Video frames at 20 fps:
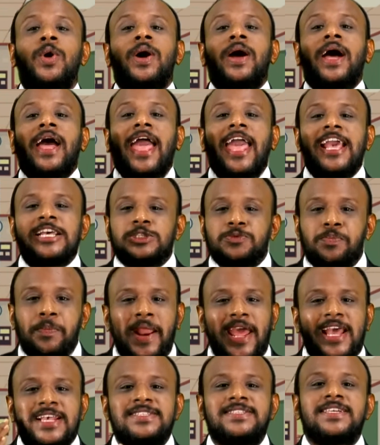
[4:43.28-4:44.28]

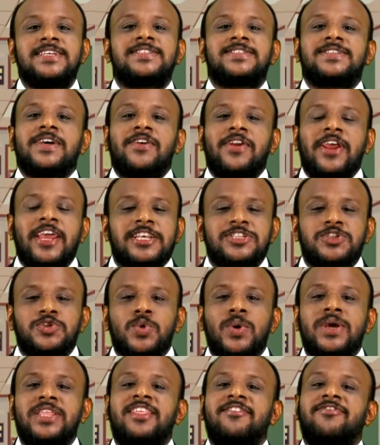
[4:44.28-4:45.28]
express this ratio
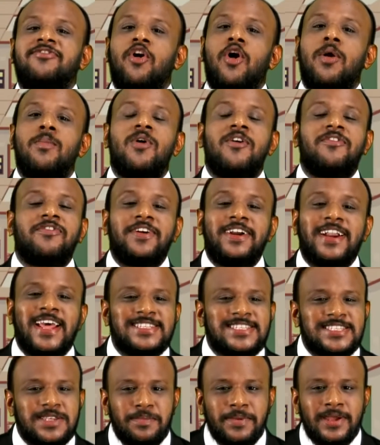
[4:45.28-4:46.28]
in the form of a
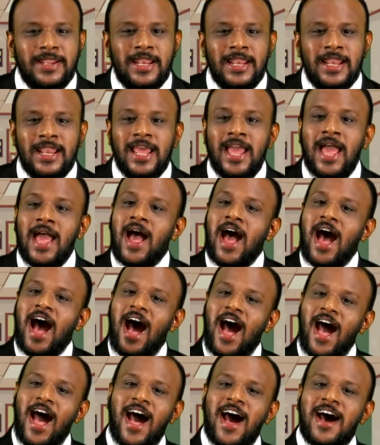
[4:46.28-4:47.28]
decimal,
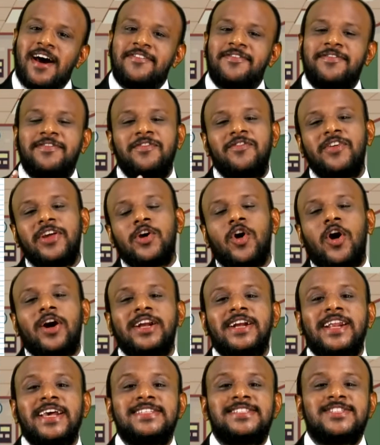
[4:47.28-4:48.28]
half, we got it
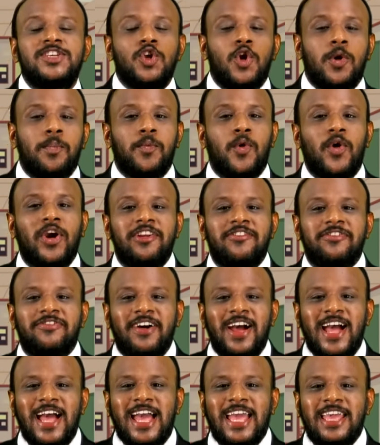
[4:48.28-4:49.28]
as
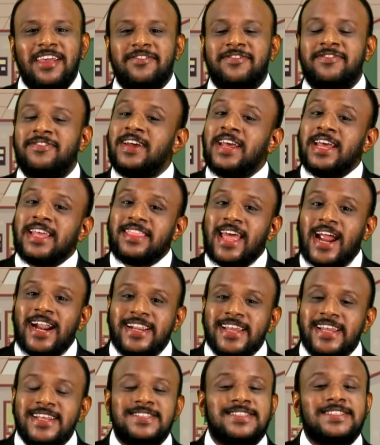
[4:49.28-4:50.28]
0.5, that
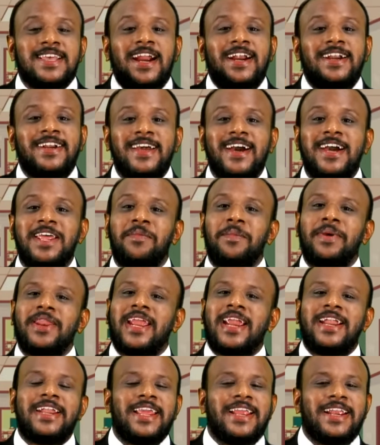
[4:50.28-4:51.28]
is
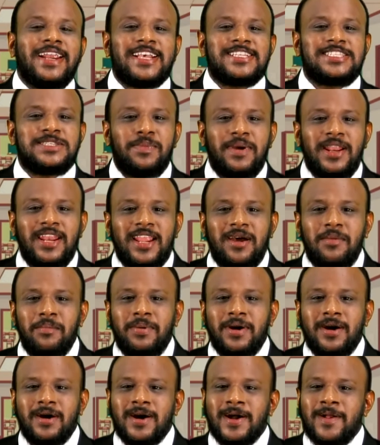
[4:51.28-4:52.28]
terminating decimal
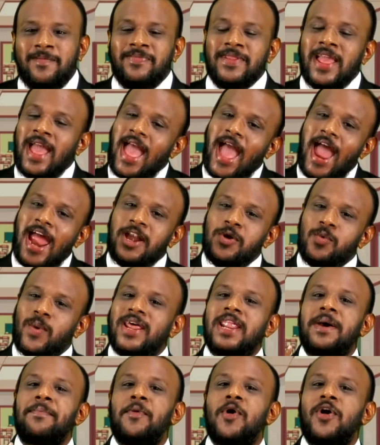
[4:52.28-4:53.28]
number, and
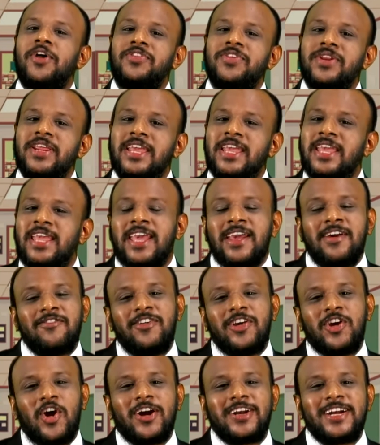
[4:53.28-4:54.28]
1/3 we
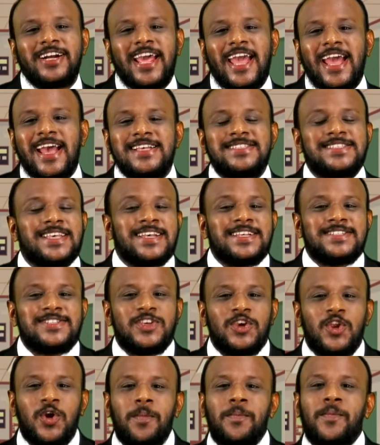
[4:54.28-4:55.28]
got it as
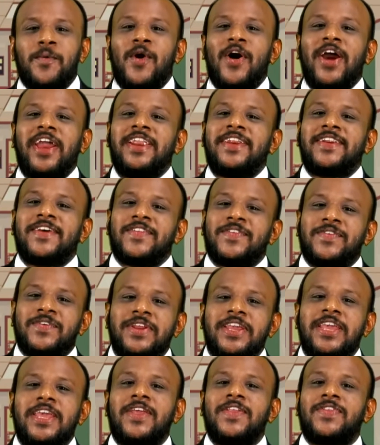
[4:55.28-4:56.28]

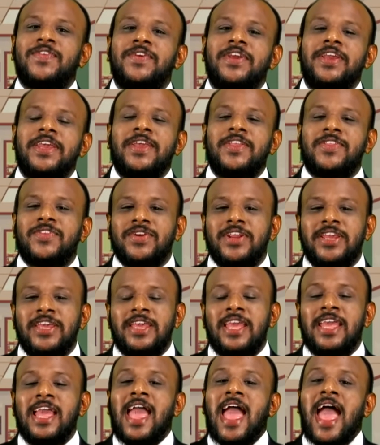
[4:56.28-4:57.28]

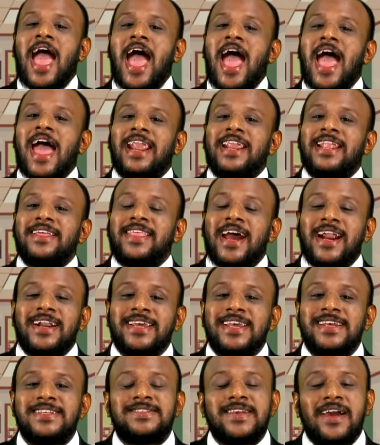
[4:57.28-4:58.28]
0.333, and that
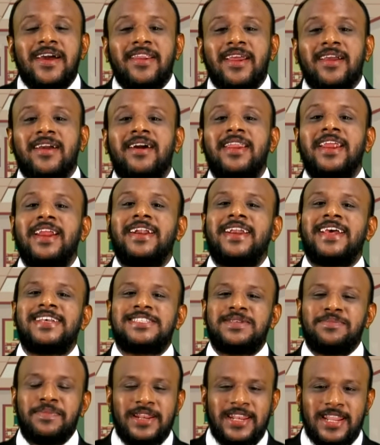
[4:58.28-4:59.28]
is recurring
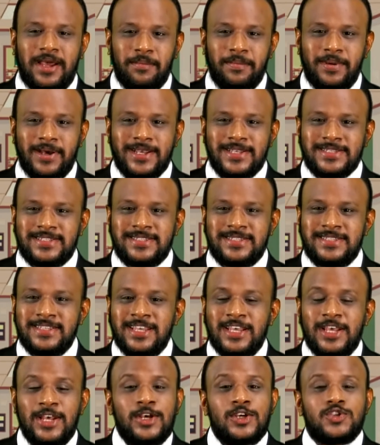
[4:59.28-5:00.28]
decimal numbers.
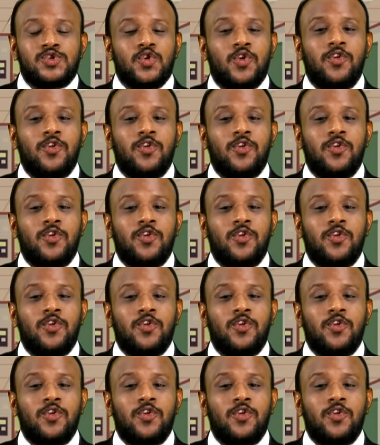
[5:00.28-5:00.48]
So